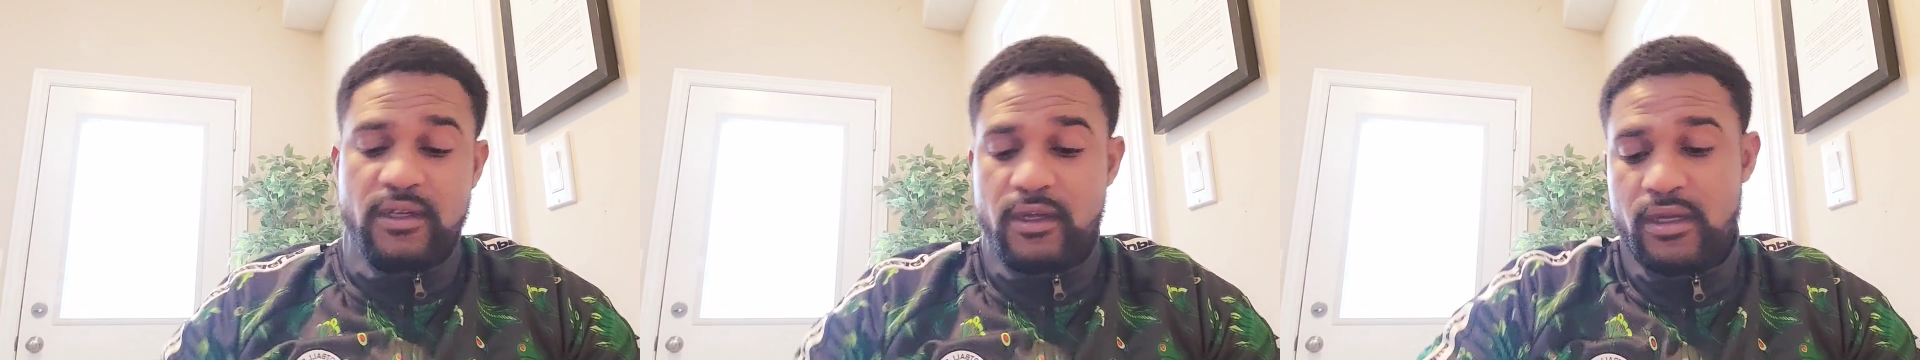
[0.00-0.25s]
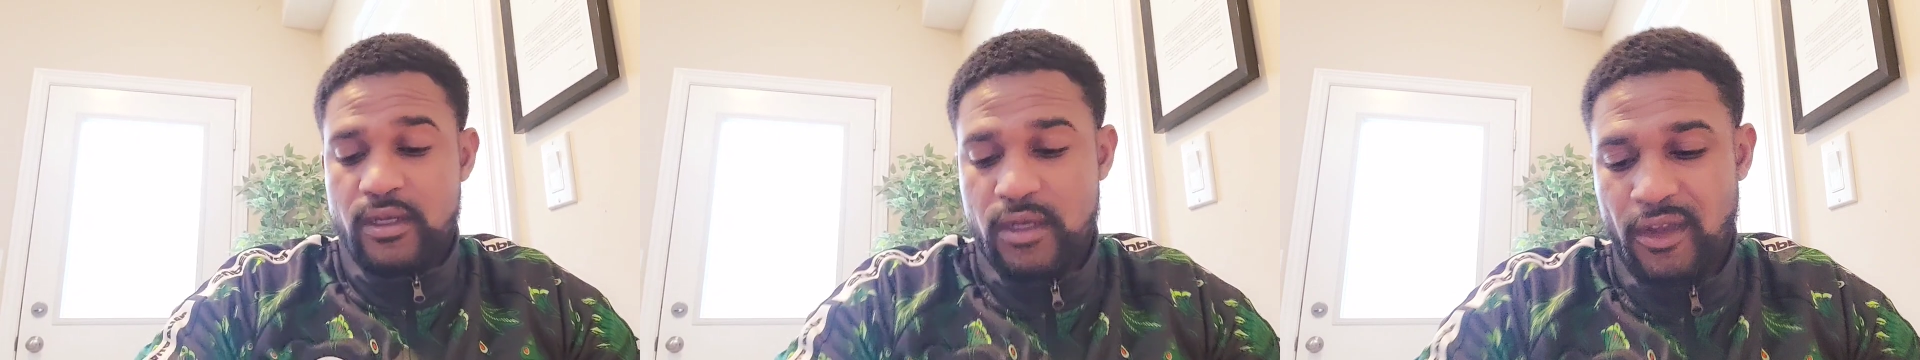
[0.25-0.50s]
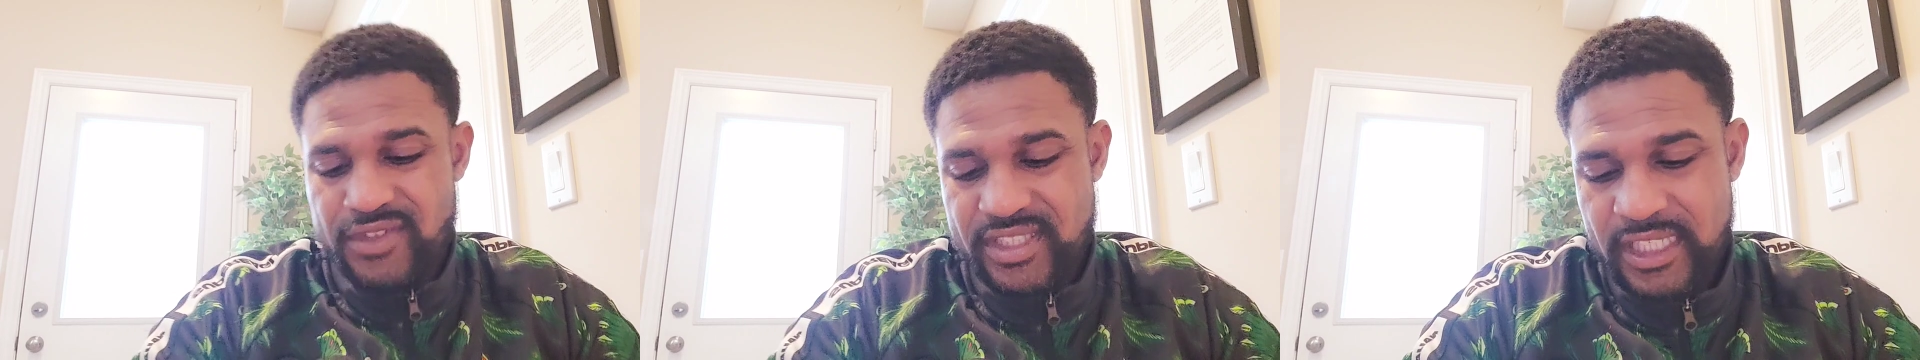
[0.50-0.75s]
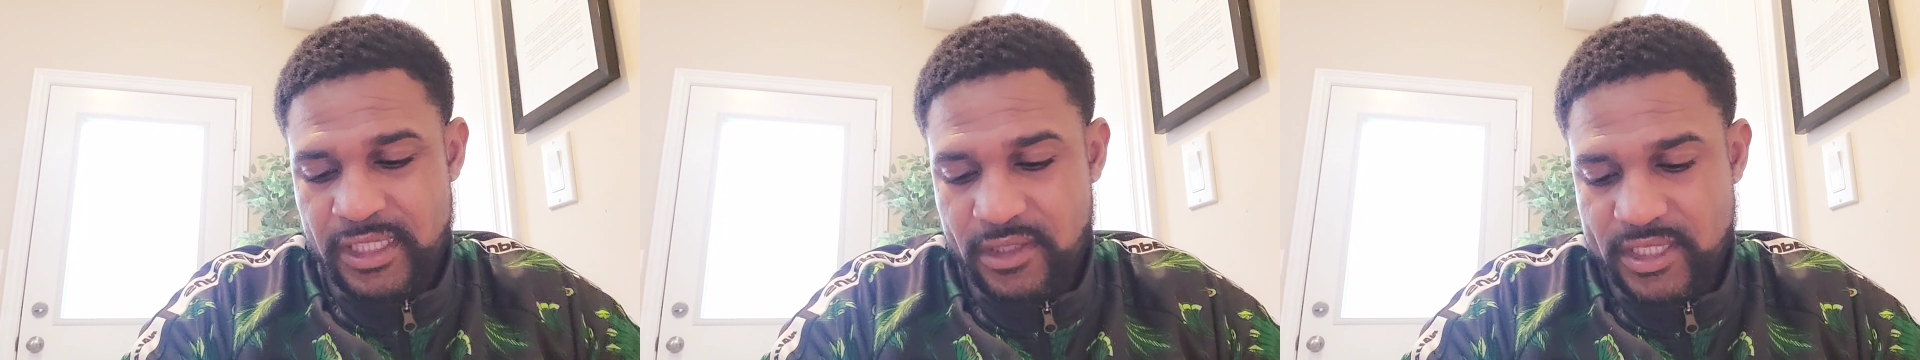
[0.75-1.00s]
are
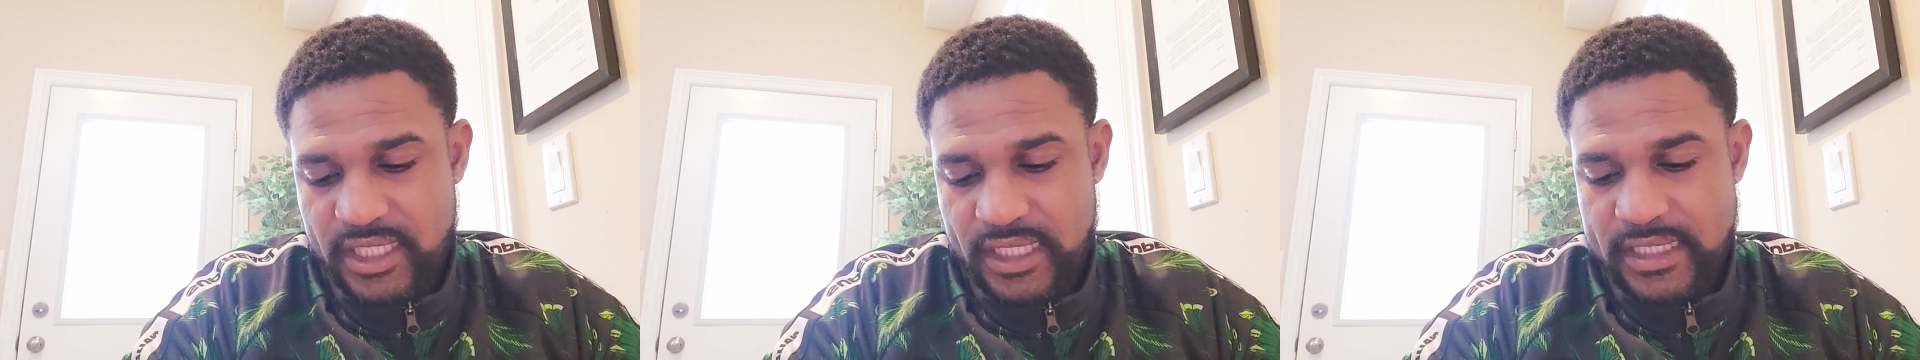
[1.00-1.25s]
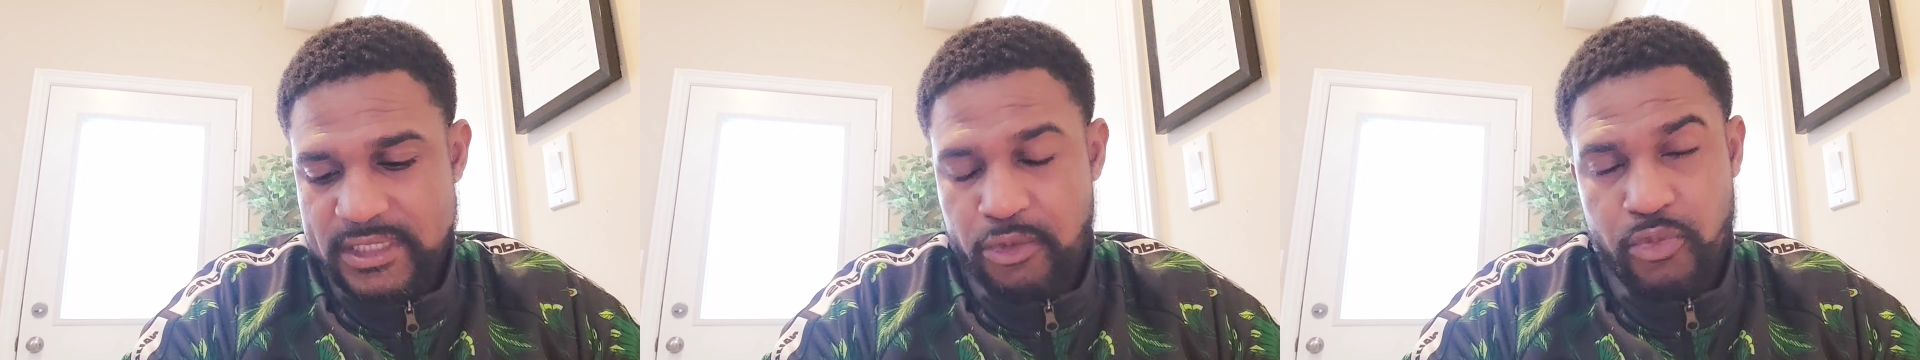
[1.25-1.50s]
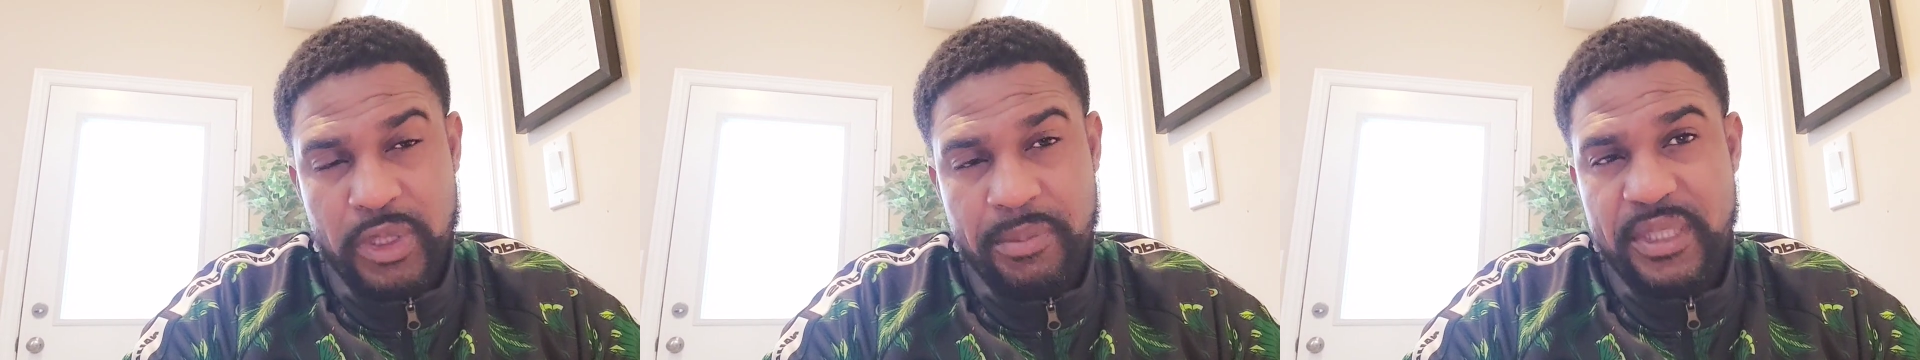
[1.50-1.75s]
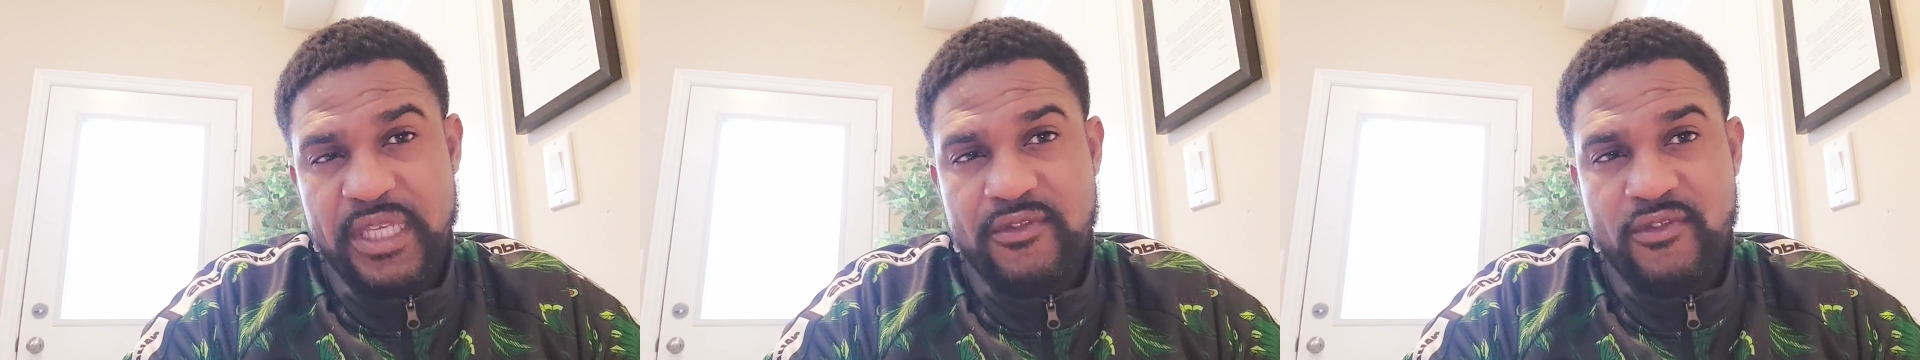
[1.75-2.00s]
obviously it looks like it's a
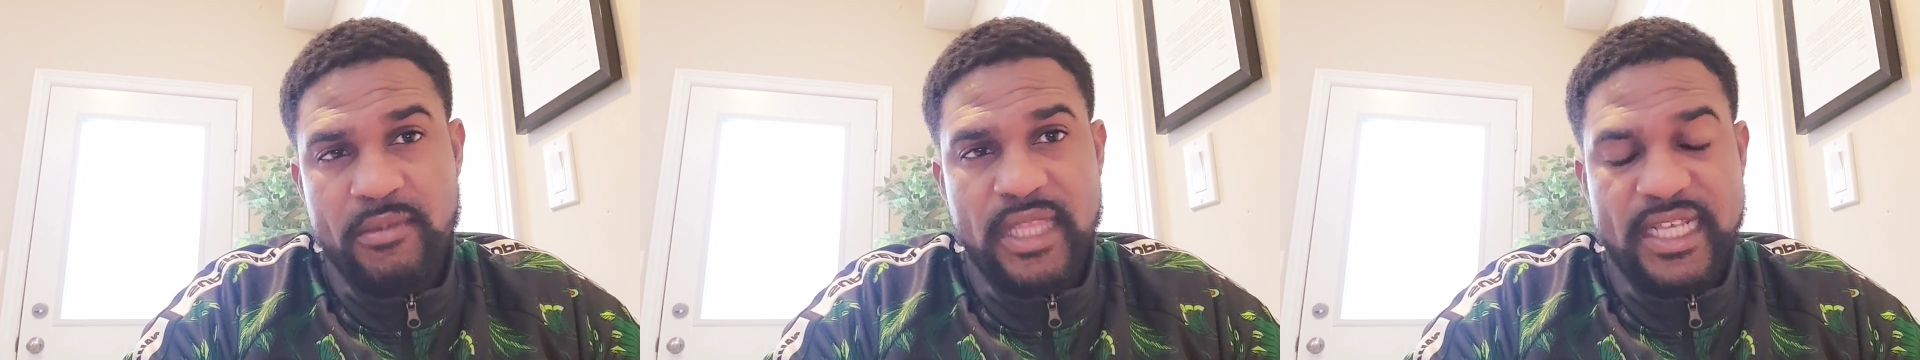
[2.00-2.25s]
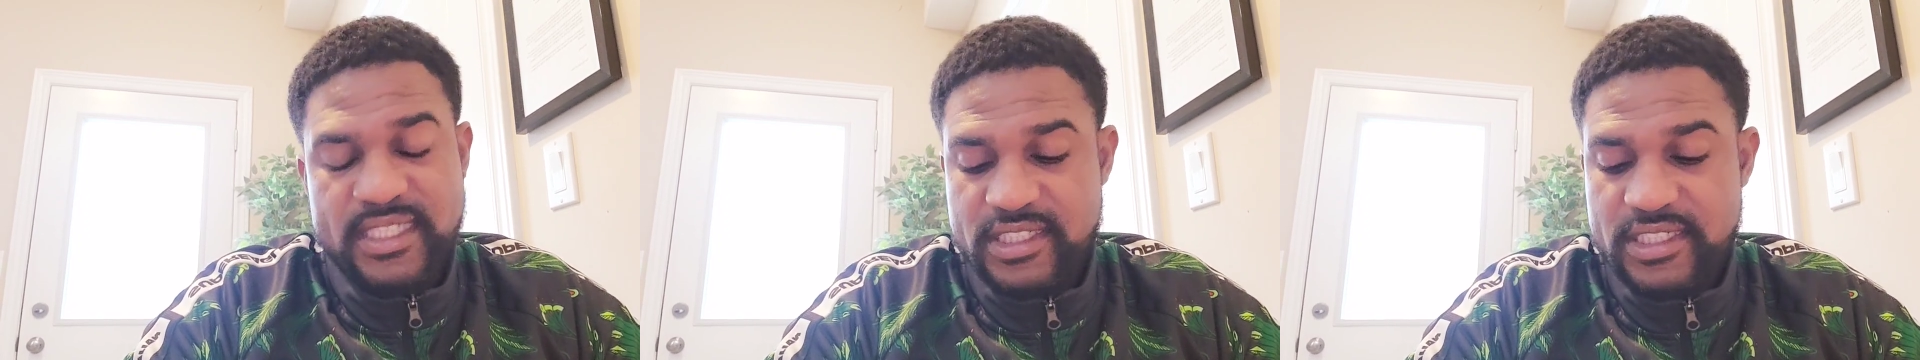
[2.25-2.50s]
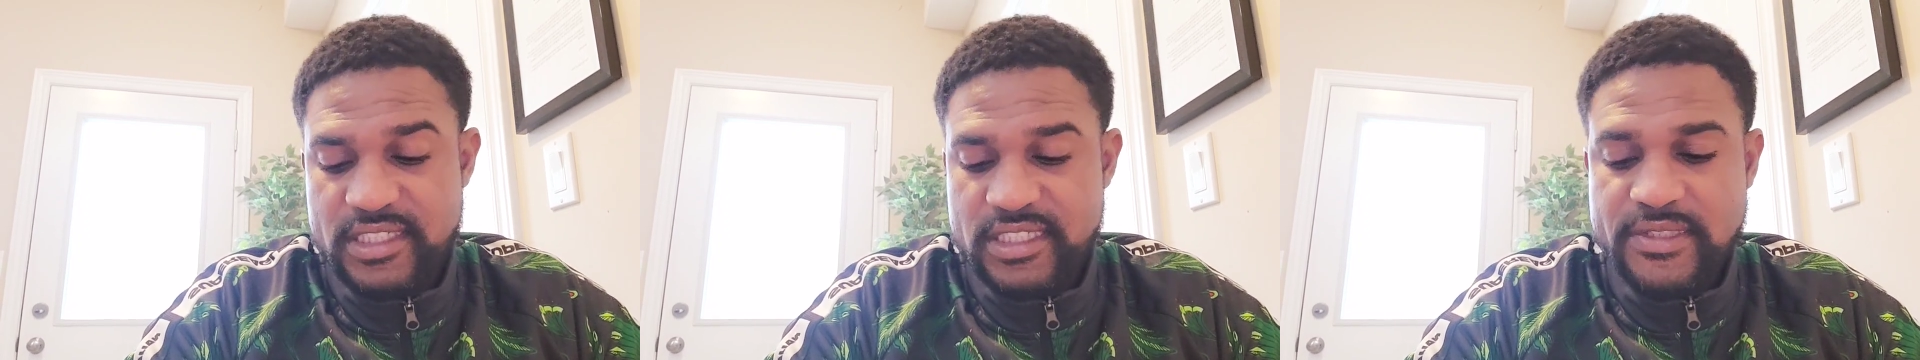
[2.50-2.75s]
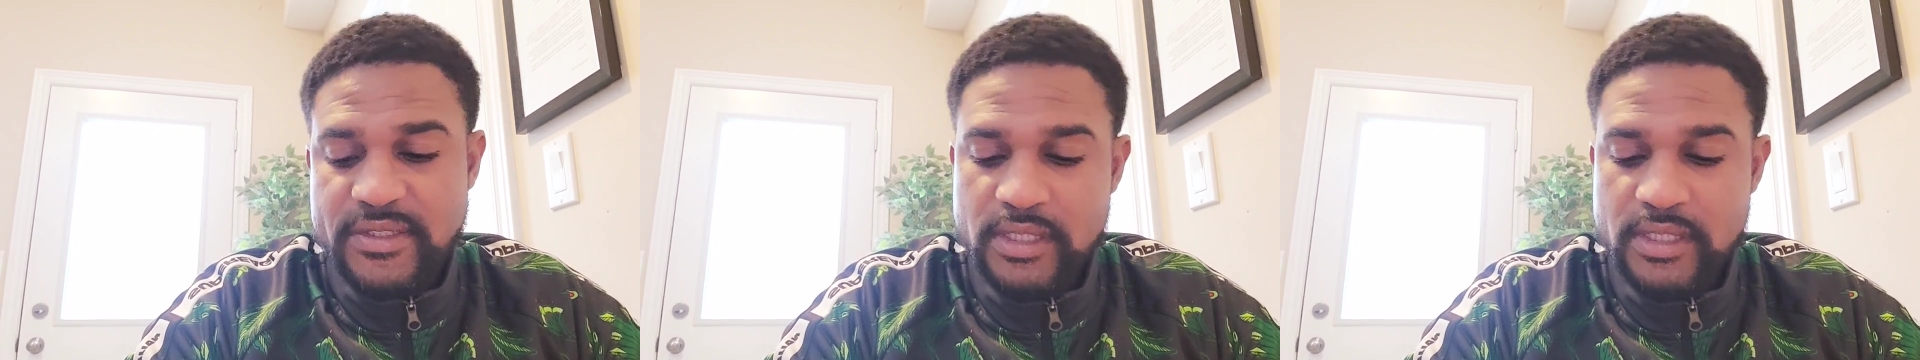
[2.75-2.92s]
repeat from last season.